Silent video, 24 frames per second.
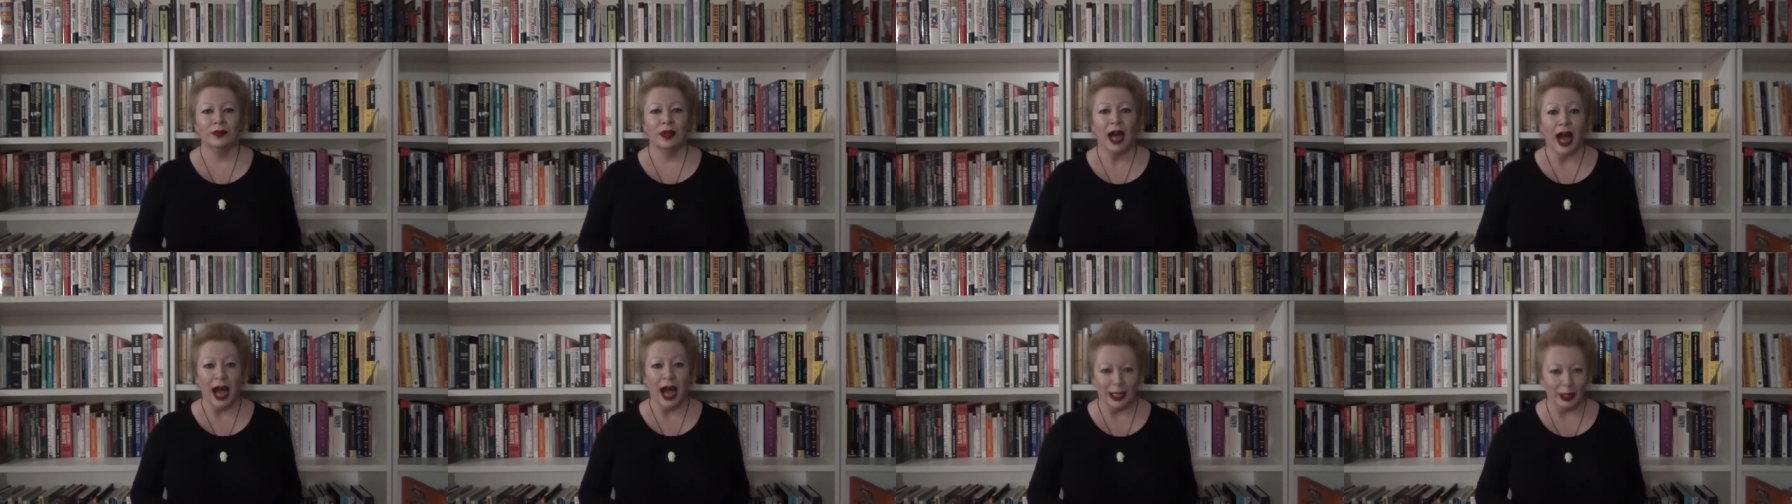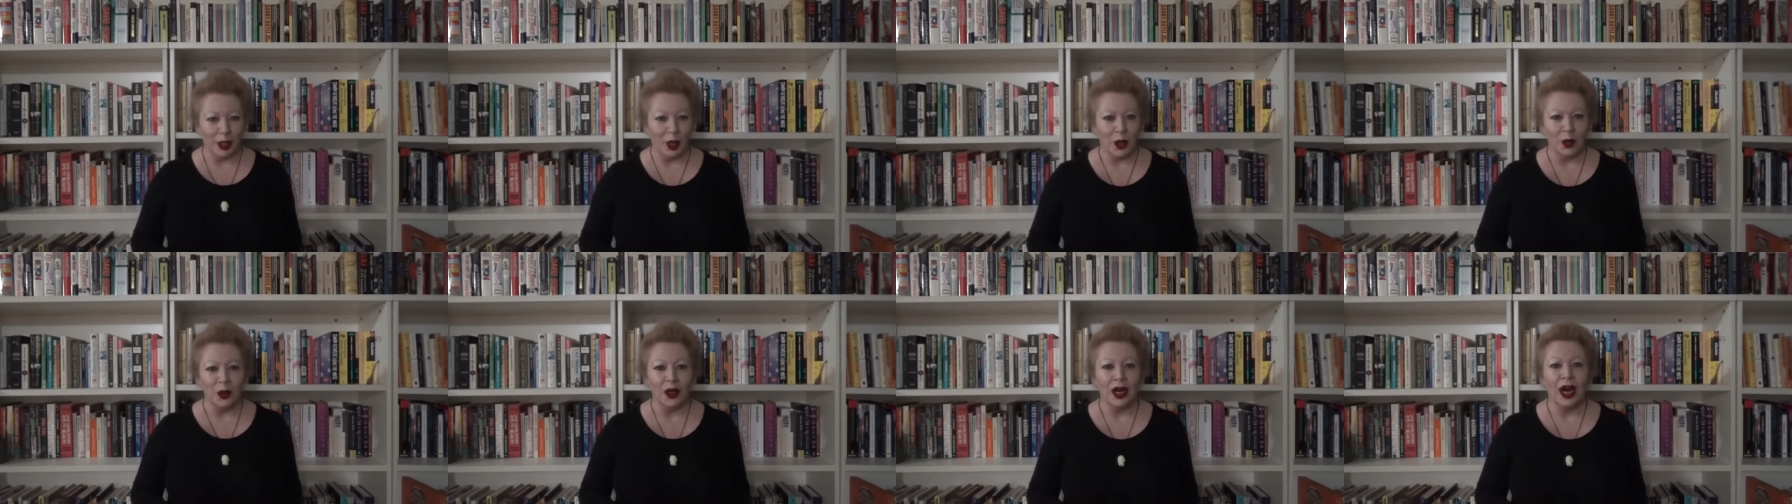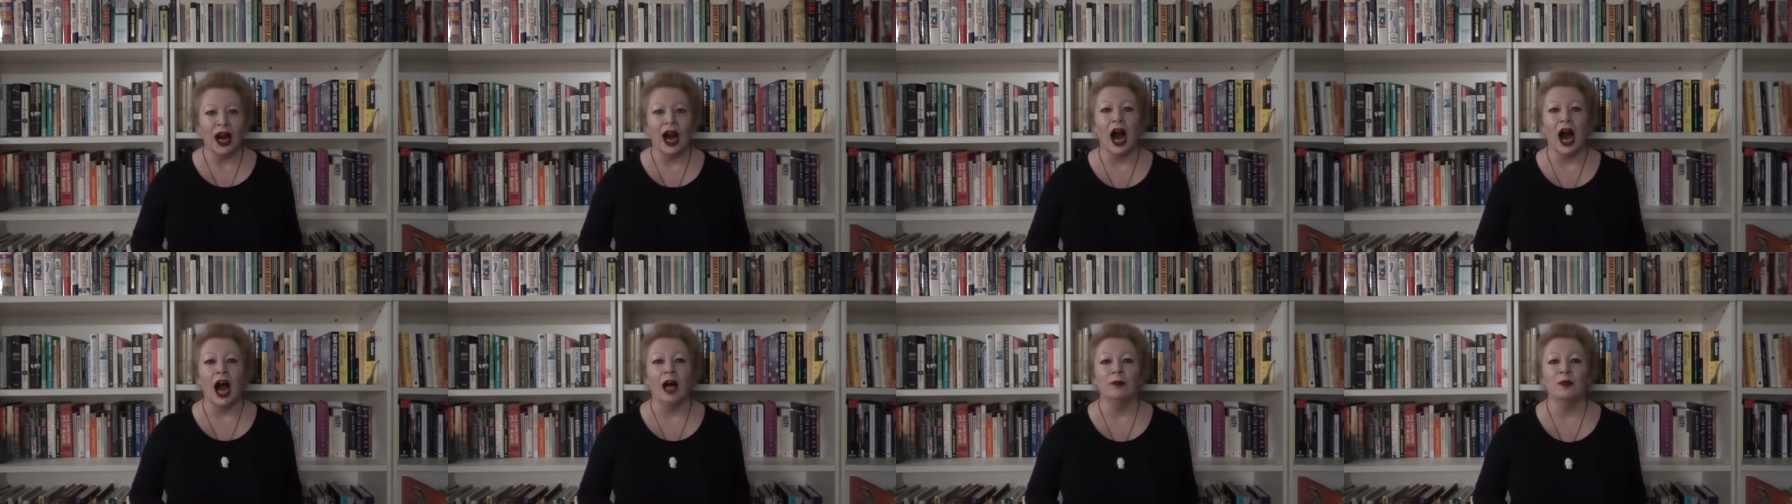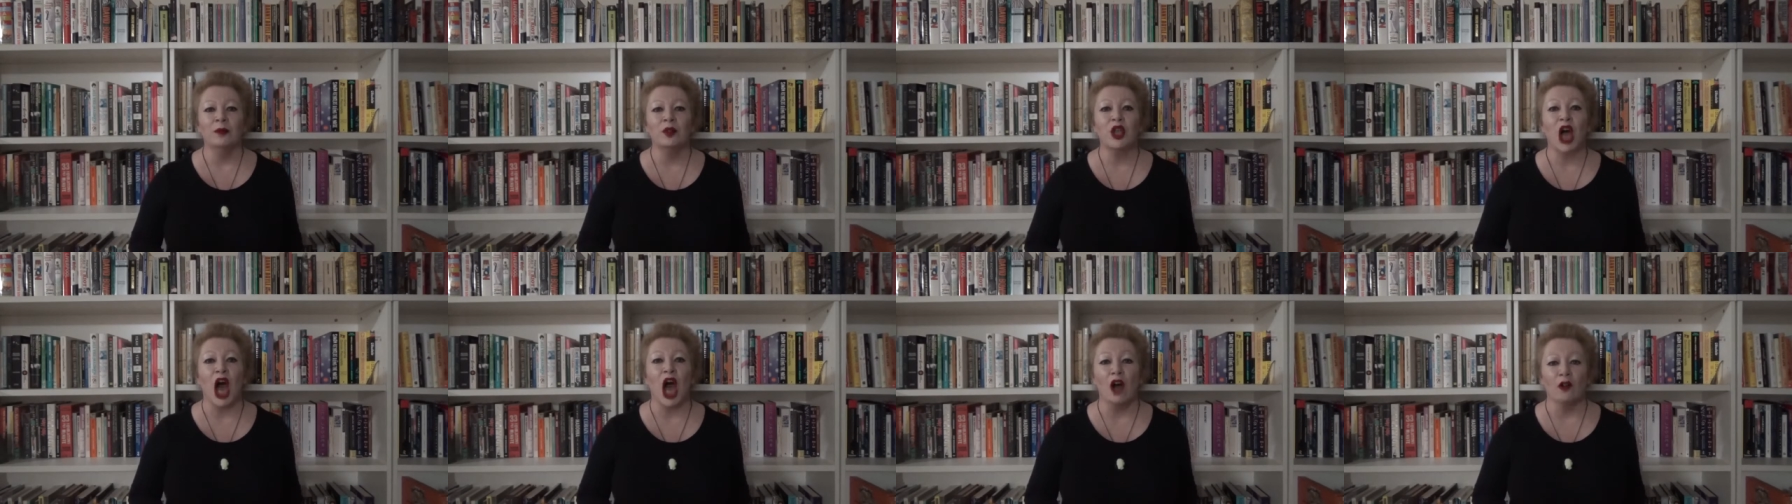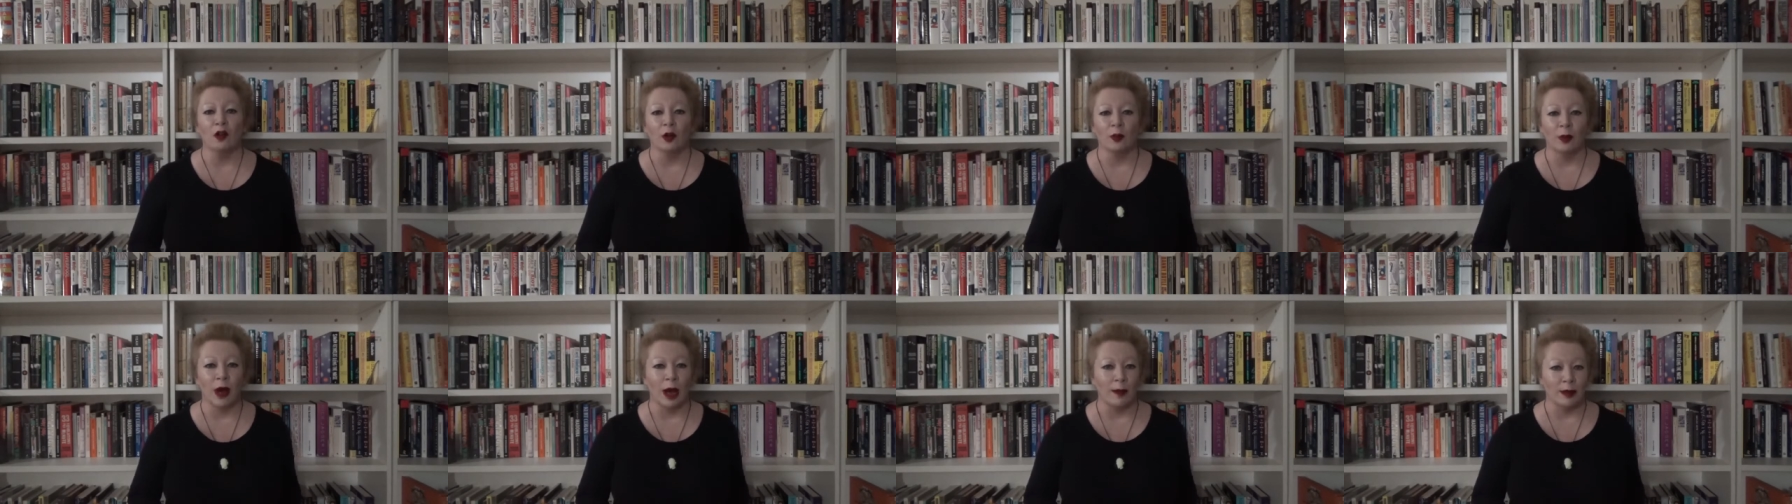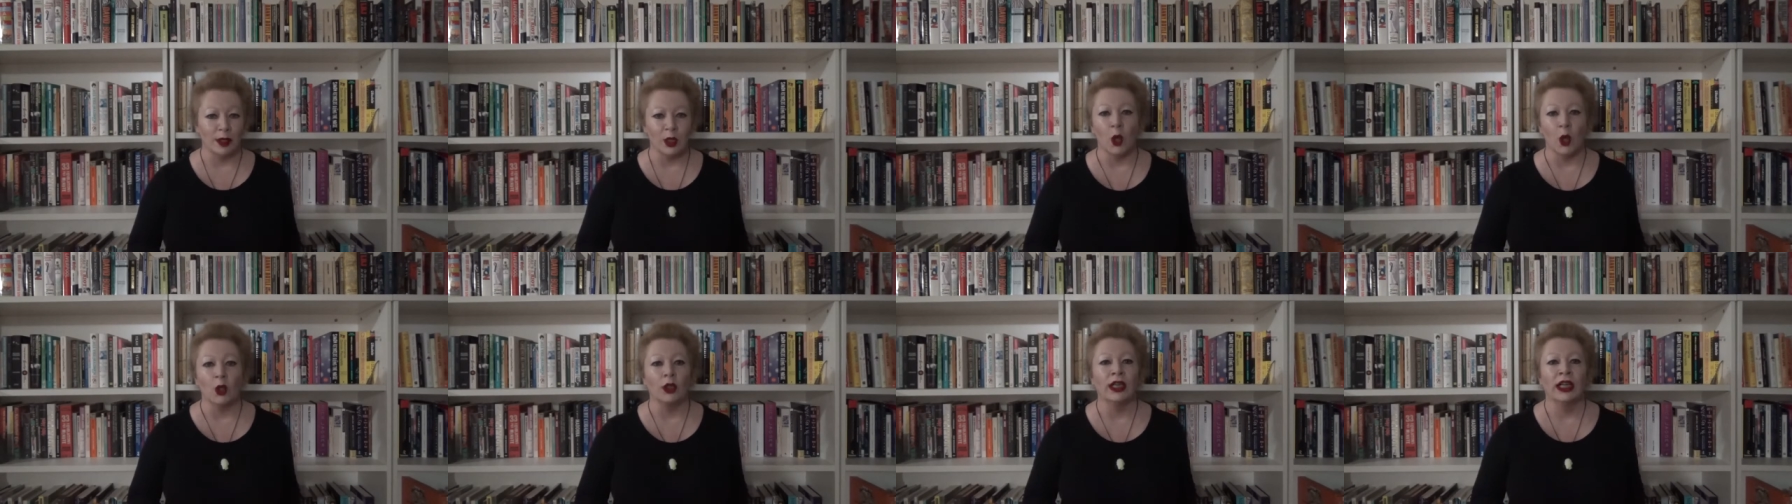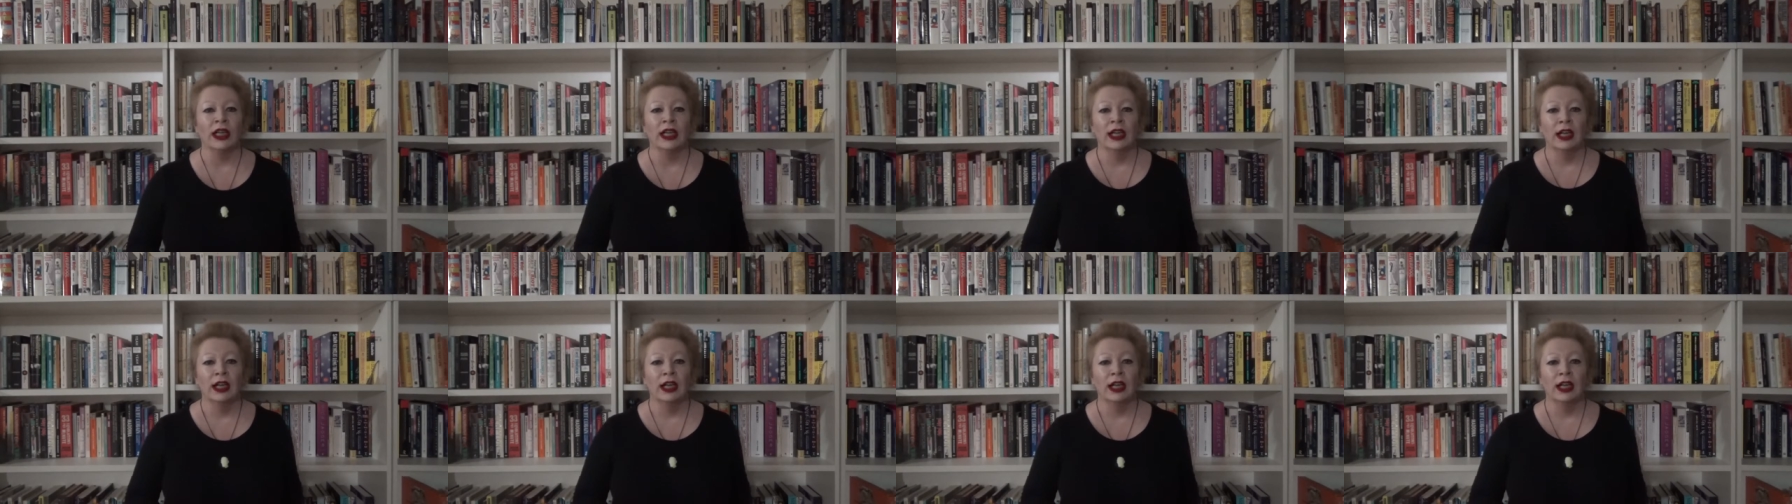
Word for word: Hello, I'm Tara Brabazon,